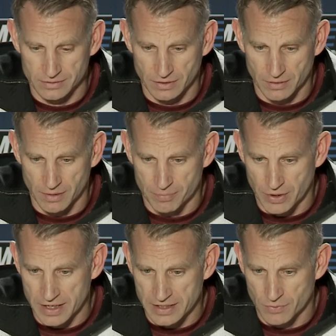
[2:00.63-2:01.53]
a, a
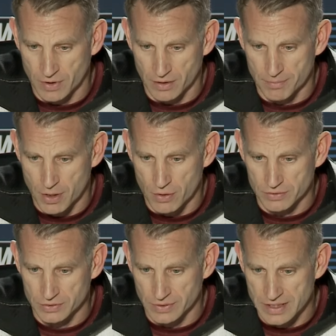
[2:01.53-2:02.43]
break in one of the bones.
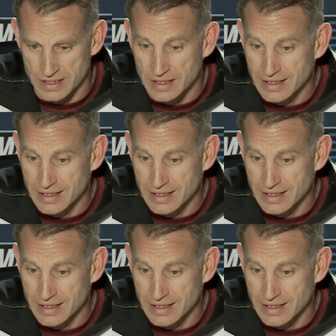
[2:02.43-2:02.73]
So he...